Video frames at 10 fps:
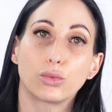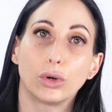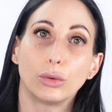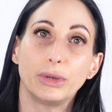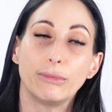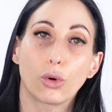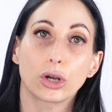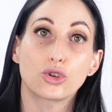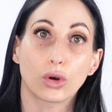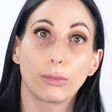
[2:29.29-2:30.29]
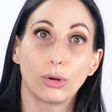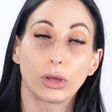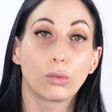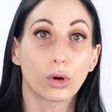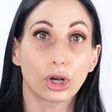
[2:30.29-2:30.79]
will be more durable
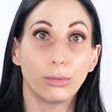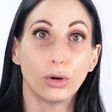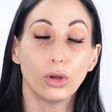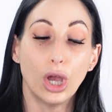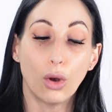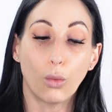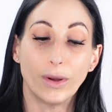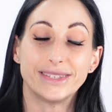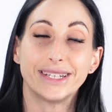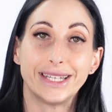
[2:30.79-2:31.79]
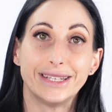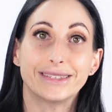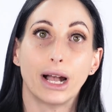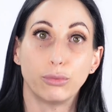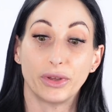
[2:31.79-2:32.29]
and workable once it heats
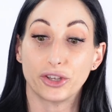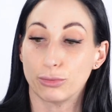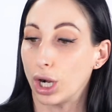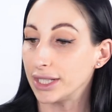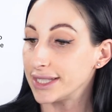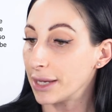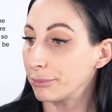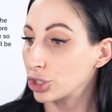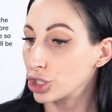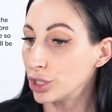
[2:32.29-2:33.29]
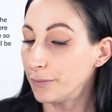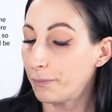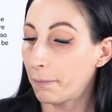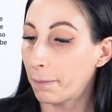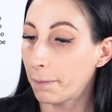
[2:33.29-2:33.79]
up with your body temperature.